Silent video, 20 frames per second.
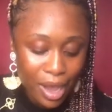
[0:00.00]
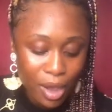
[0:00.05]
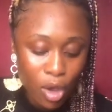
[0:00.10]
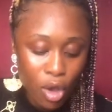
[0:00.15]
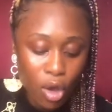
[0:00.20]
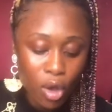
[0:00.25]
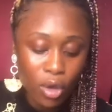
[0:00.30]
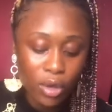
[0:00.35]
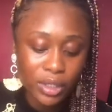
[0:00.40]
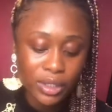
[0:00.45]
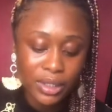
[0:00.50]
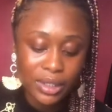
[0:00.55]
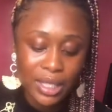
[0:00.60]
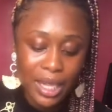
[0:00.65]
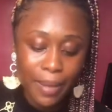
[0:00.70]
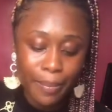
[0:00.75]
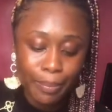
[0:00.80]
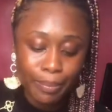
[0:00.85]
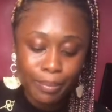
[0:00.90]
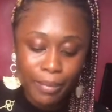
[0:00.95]
cut
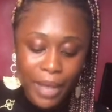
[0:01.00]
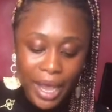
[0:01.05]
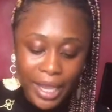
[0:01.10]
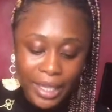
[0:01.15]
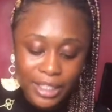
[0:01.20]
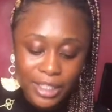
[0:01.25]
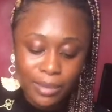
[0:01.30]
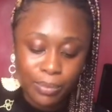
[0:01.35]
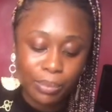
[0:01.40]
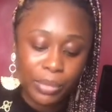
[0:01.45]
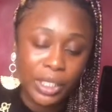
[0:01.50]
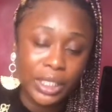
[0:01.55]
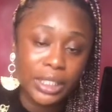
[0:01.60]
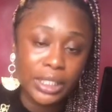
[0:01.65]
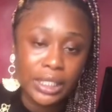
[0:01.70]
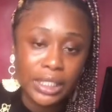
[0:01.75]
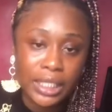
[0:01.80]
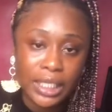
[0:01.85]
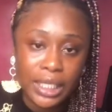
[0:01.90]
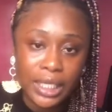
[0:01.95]
that might be
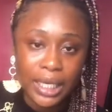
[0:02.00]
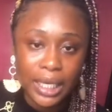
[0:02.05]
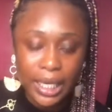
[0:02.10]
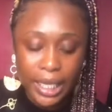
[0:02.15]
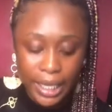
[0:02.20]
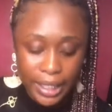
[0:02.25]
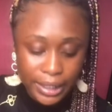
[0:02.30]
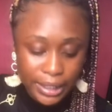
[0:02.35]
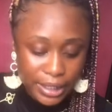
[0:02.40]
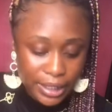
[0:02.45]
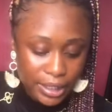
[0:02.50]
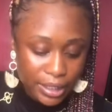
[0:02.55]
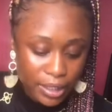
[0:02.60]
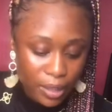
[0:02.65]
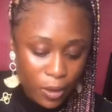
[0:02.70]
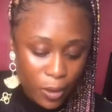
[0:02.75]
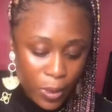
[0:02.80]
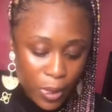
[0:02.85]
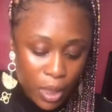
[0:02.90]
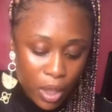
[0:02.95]
knee length.
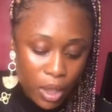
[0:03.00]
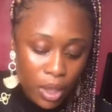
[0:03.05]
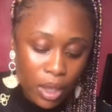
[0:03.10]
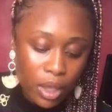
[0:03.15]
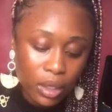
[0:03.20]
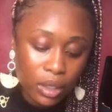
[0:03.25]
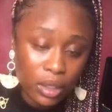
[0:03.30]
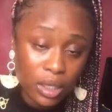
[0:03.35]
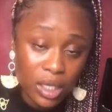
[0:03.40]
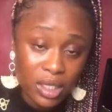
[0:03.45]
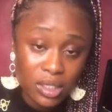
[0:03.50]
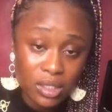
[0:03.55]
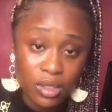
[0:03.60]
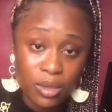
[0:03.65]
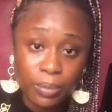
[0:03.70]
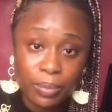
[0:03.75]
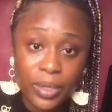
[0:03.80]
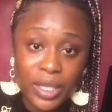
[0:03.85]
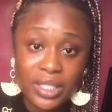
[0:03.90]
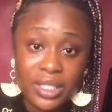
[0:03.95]
Yes,
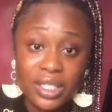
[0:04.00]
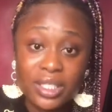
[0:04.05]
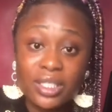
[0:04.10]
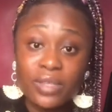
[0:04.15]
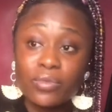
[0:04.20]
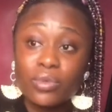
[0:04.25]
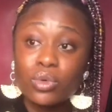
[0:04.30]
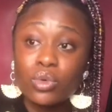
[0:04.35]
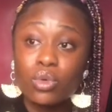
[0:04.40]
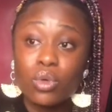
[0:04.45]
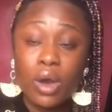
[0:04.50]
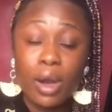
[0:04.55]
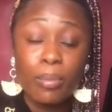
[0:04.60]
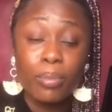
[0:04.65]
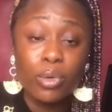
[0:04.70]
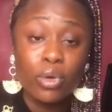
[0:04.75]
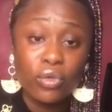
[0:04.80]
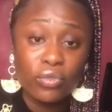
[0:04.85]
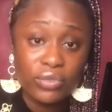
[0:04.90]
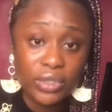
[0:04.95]
some persons even go
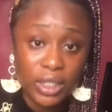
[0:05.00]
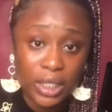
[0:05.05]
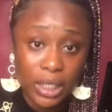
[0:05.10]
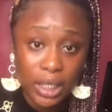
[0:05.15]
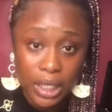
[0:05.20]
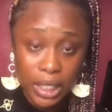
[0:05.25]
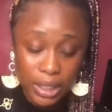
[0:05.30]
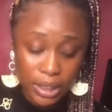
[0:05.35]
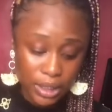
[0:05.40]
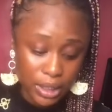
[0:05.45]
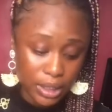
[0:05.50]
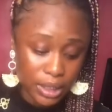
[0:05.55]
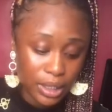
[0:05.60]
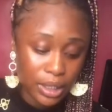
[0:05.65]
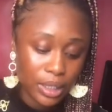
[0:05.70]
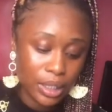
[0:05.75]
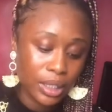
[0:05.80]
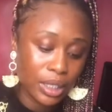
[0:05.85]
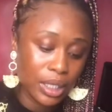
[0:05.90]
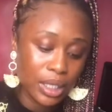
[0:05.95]
above knee length.
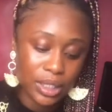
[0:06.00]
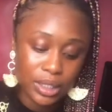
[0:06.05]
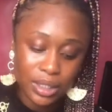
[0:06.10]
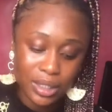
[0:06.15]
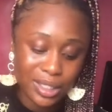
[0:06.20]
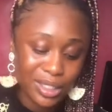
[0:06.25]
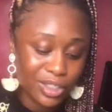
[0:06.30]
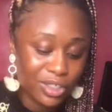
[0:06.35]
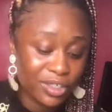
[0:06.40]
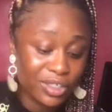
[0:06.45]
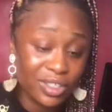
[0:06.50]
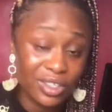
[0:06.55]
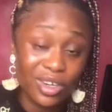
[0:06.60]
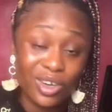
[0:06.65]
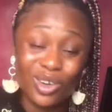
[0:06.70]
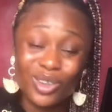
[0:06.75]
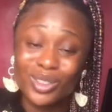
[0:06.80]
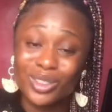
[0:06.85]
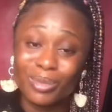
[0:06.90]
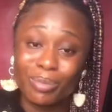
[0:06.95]
Yes, it just
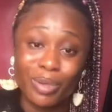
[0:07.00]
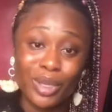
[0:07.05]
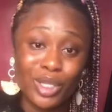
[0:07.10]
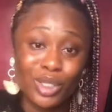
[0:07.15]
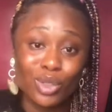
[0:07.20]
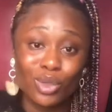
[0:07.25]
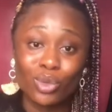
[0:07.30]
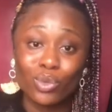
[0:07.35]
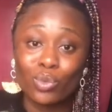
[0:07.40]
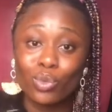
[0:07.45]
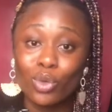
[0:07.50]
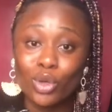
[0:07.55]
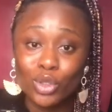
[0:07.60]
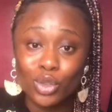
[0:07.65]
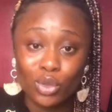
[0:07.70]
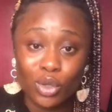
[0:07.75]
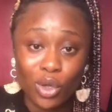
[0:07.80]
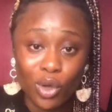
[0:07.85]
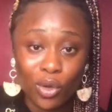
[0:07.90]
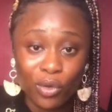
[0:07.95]
all depends on
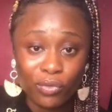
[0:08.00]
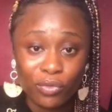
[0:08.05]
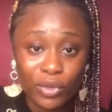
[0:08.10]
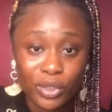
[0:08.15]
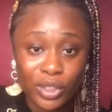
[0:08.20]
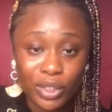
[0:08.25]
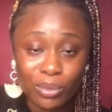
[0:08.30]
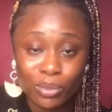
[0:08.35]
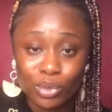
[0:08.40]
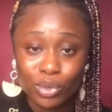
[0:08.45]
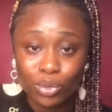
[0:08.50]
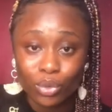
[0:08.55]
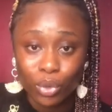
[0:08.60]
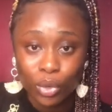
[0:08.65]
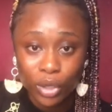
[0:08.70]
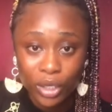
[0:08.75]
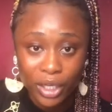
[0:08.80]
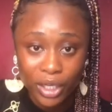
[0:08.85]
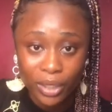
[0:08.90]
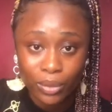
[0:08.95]
what you're comfortable
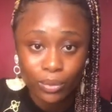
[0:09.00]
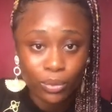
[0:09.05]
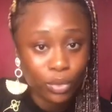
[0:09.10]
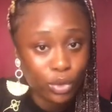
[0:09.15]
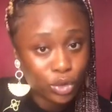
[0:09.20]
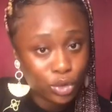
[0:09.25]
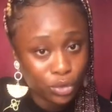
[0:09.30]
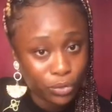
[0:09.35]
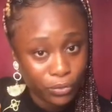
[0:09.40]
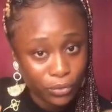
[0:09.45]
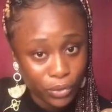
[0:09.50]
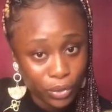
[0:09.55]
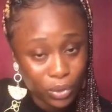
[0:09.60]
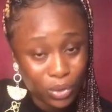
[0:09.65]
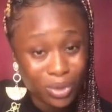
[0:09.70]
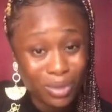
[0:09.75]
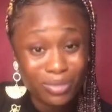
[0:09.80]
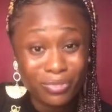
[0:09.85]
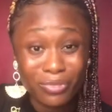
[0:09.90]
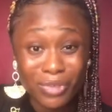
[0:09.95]
rocking, what you feel.
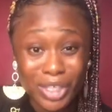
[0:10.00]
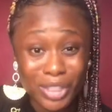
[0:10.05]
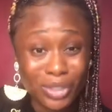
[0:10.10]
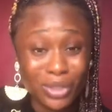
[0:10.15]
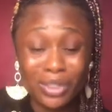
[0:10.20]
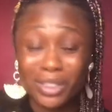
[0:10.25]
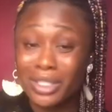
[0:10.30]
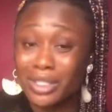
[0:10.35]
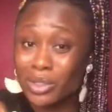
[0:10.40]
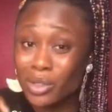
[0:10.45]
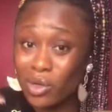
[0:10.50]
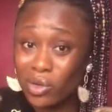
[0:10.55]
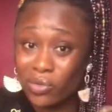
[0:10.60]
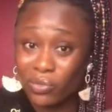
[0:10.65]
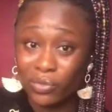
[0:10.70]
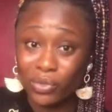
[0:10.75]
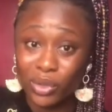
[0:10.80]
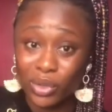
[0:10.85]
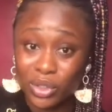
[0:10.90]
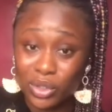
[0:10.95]
Fashion is
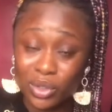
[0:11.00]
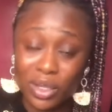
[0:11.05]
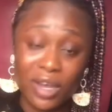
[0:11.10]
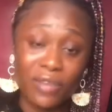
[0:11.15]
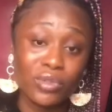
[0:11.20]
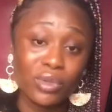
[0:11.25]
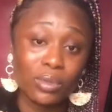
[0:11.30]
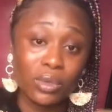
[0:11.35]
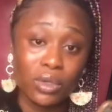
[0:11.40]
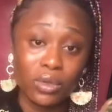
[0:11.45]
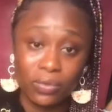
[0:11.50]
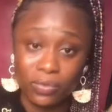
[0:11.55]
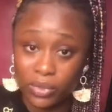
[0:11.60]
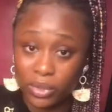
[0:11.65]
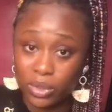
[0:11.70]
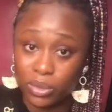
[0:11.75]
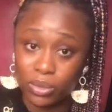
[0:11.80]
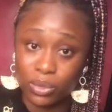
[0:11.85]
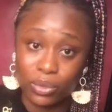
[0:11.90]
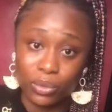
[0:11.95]
comfort. You have to be
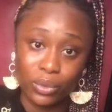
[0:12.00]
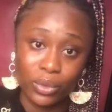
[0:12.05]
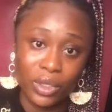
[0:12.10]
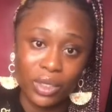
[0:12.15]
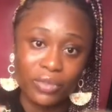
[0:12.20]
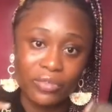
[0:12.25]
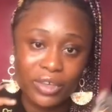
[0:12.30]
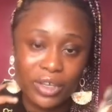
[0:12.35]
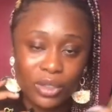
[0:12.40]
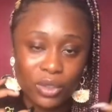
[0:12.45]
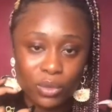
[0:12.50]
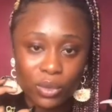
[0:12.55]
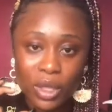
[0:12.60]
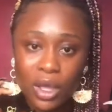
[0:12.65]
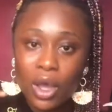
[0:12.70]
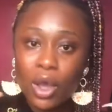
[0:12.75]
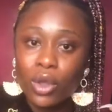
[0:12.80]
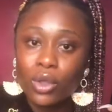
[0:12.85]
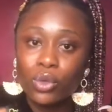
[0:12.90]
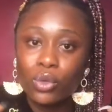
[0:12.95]
comfortable with whatever
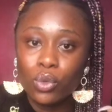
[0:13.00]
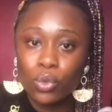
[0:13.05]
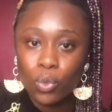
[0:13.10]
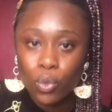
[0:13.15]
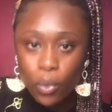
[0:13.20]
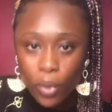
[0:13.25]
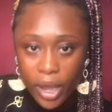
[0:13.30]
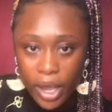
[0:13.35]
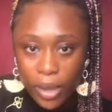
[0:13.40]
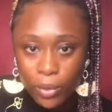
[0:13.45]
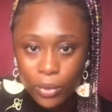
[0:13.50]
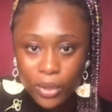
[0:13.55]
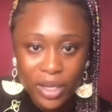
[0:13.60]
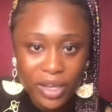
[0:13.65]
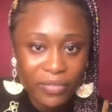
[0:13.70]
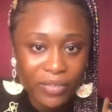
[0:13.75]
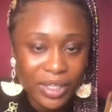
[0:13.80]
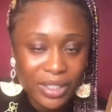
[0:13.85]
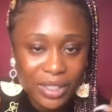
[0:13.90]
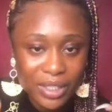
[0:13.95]
you wear,
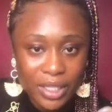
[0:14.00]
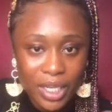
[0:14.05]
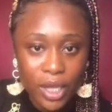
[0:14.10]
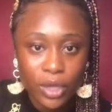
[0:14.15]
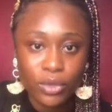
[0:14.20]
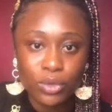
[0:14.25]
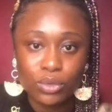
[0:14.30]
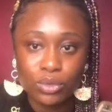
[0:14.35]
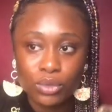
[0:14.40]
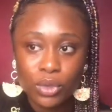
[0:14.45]
whatever style